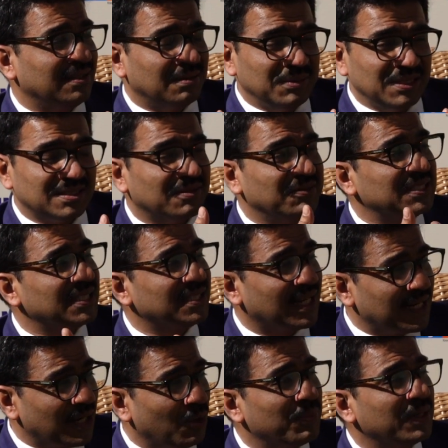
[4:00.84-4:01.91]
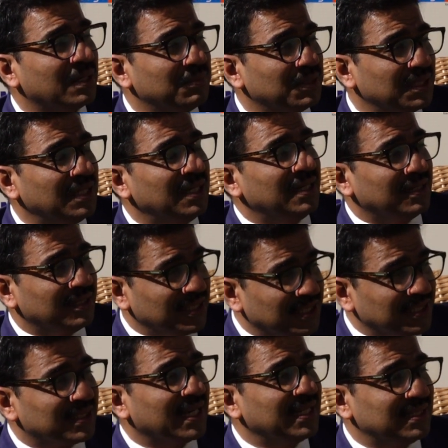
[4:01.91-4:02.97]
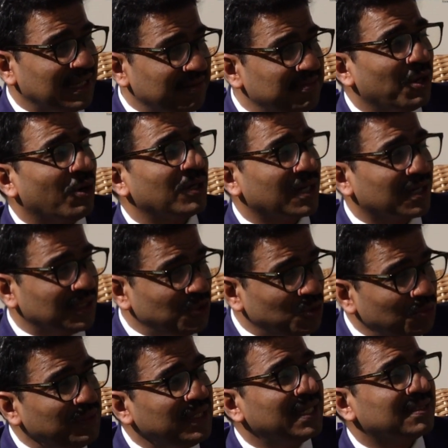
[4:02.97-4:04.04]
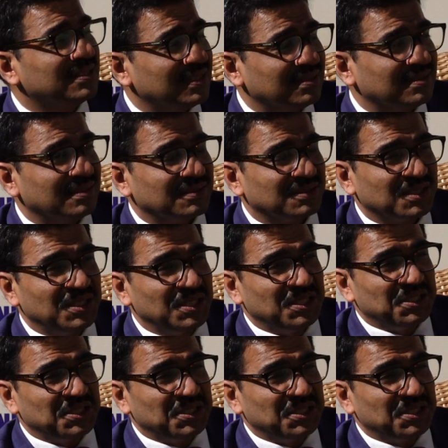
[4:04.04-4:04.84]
government services are now becoming digitized and we all are consuming as citizens.